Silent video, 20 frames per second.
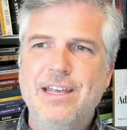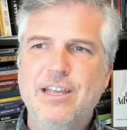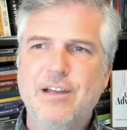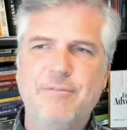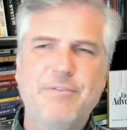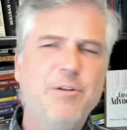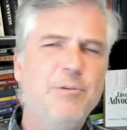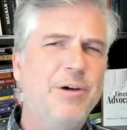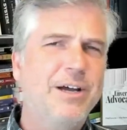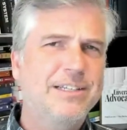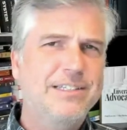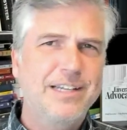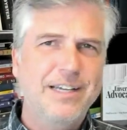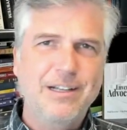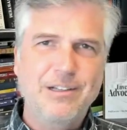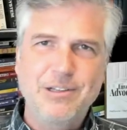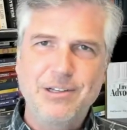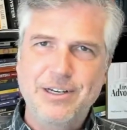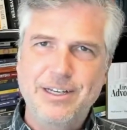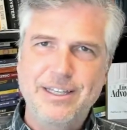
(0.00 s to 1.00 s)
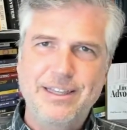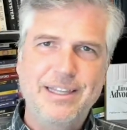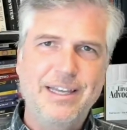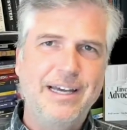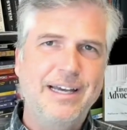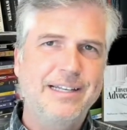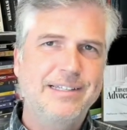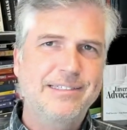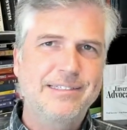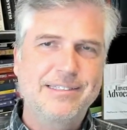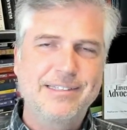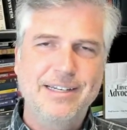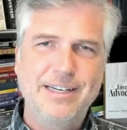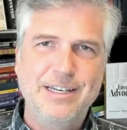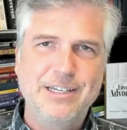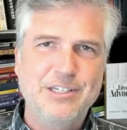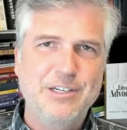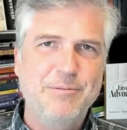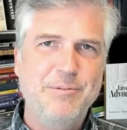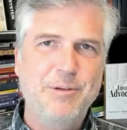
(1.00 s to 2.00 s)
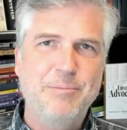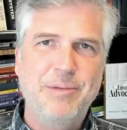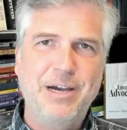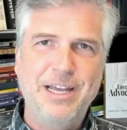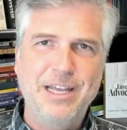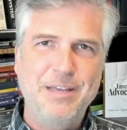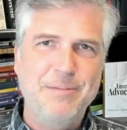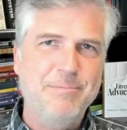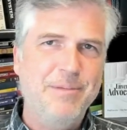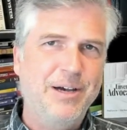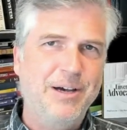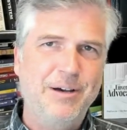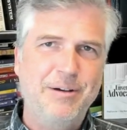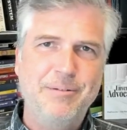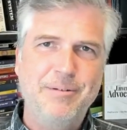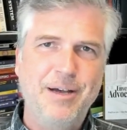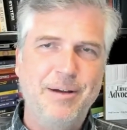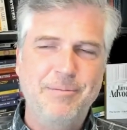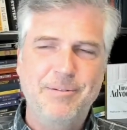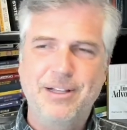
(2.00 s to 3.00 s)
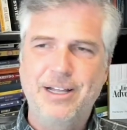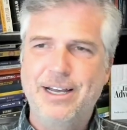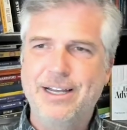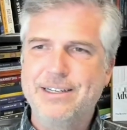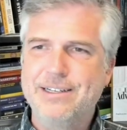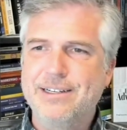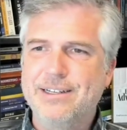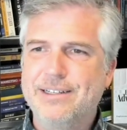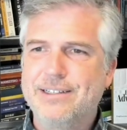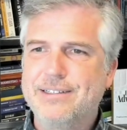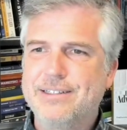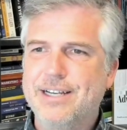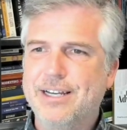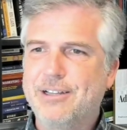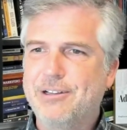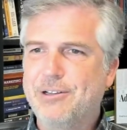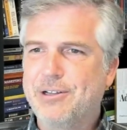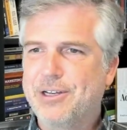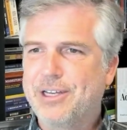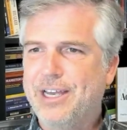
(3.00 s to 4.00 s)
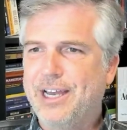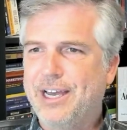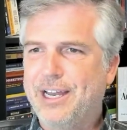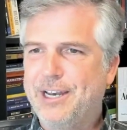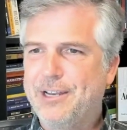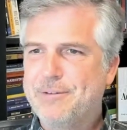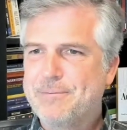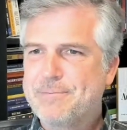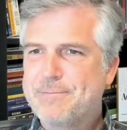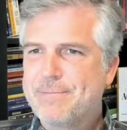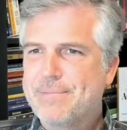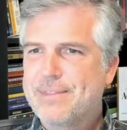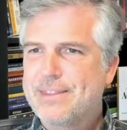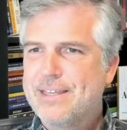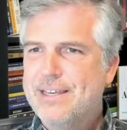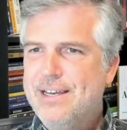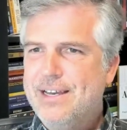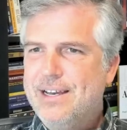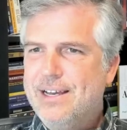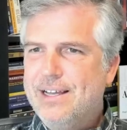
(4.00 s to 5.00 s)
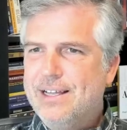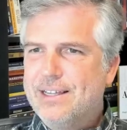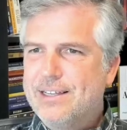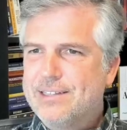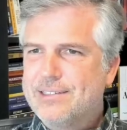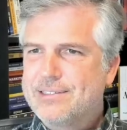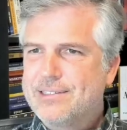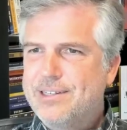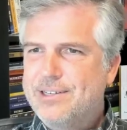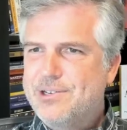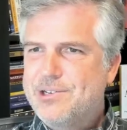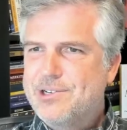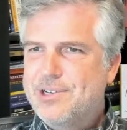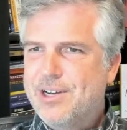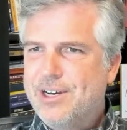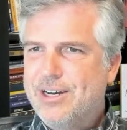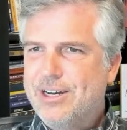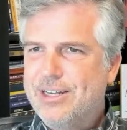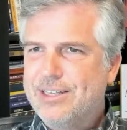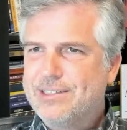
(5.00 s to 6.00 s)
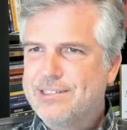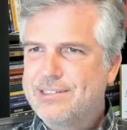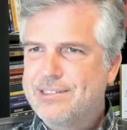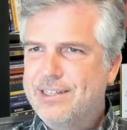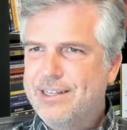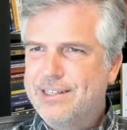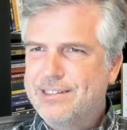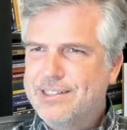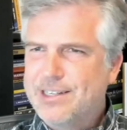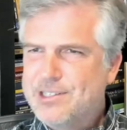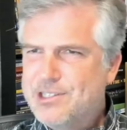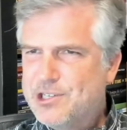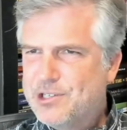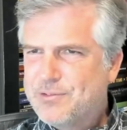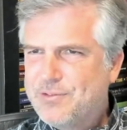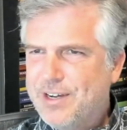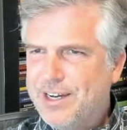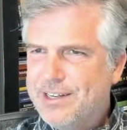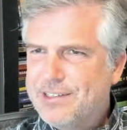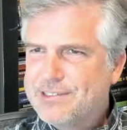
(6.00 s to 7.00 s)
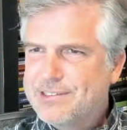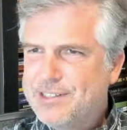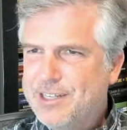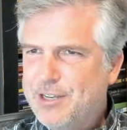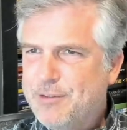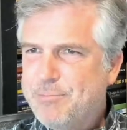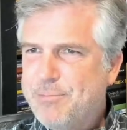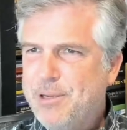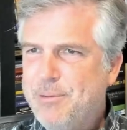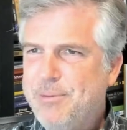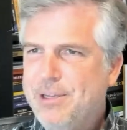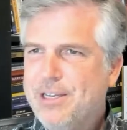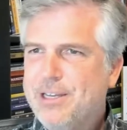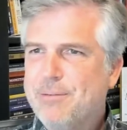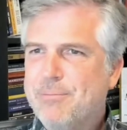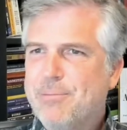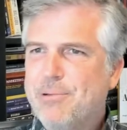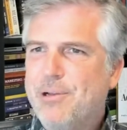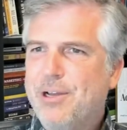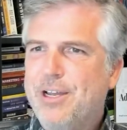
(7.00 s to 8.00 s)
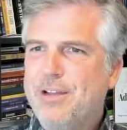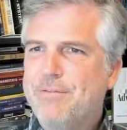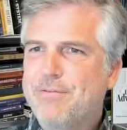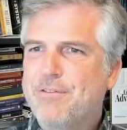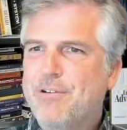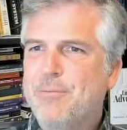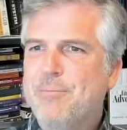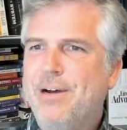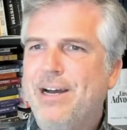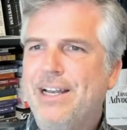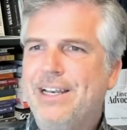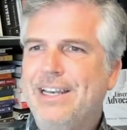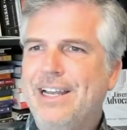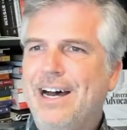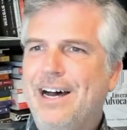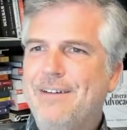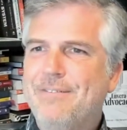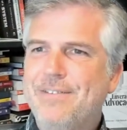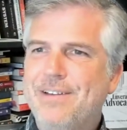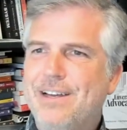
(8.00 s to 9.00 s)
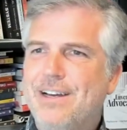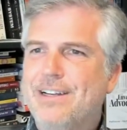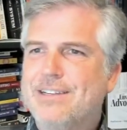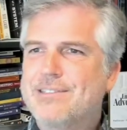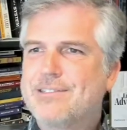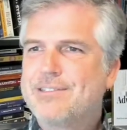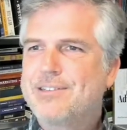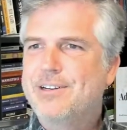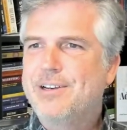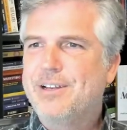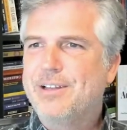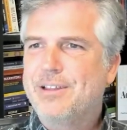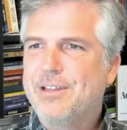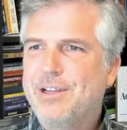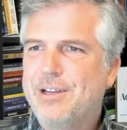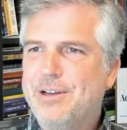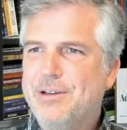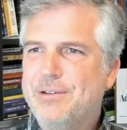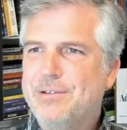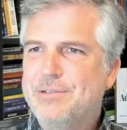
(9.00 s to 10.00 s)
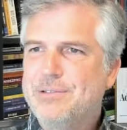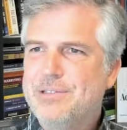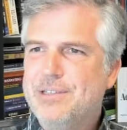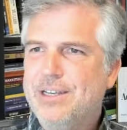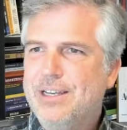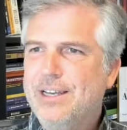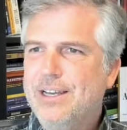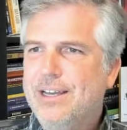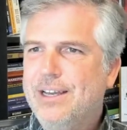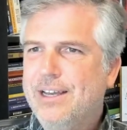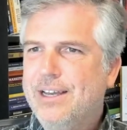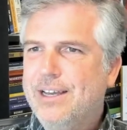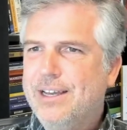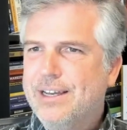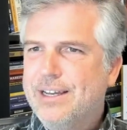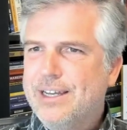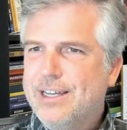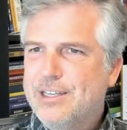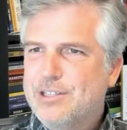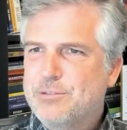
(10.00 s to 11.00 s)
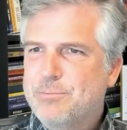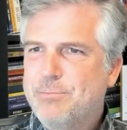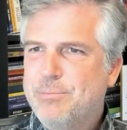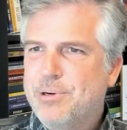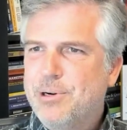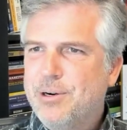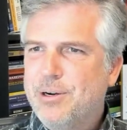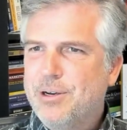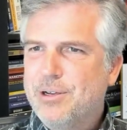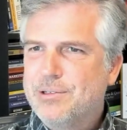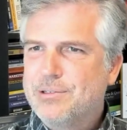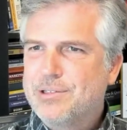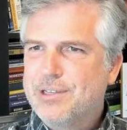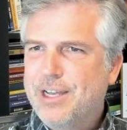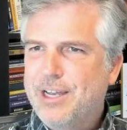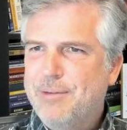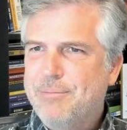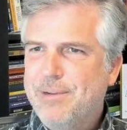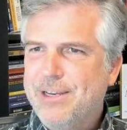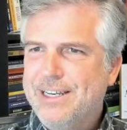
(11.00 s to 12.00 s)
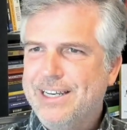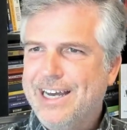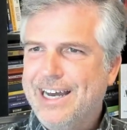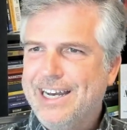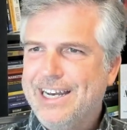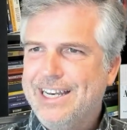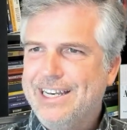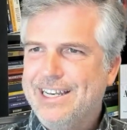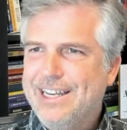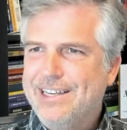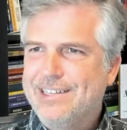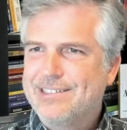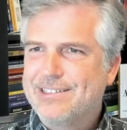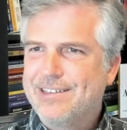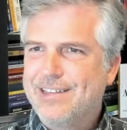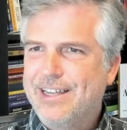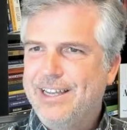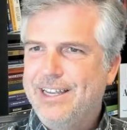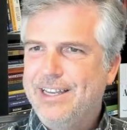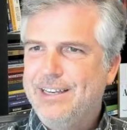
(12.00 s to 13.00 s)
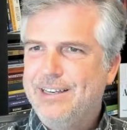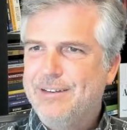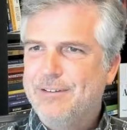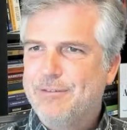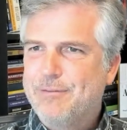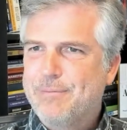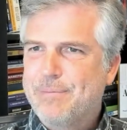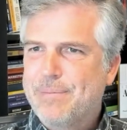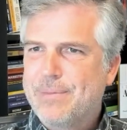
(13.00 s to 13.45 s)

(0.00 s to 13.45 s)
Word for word: you know, if you want to take a look at that, send it to me by email. I'm glad to take a look at it. Let's see. Sean says, I just filed CFPB complaint for my Navient student loans against Burroughs. They have me 90 days late.